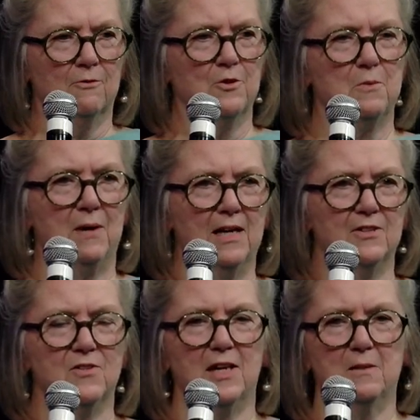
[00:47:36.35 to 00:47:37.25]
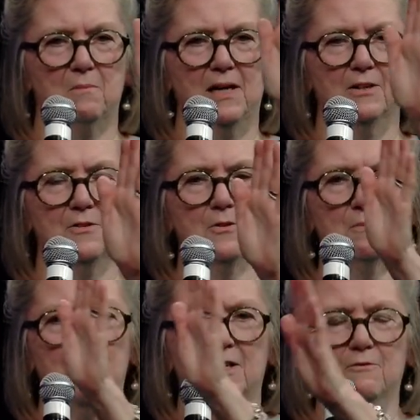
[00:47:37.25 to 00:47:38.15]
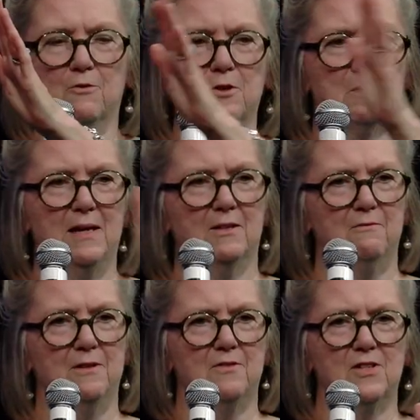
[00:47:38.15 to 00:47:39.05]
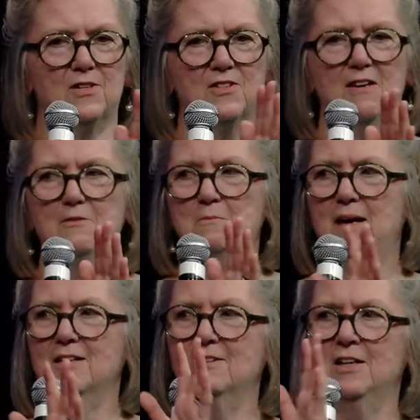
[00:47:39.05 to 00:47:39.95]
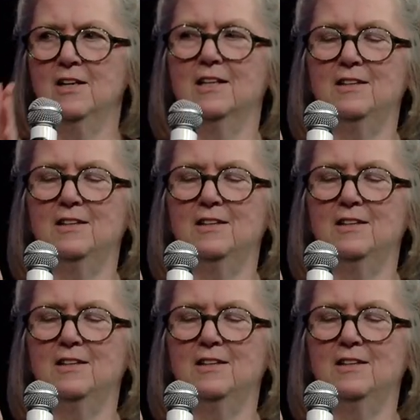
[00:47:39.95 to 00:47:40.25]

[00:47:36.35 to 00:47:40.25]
First panel, second panel, third panel, fourth panel, fifth, sixth, seventh panel.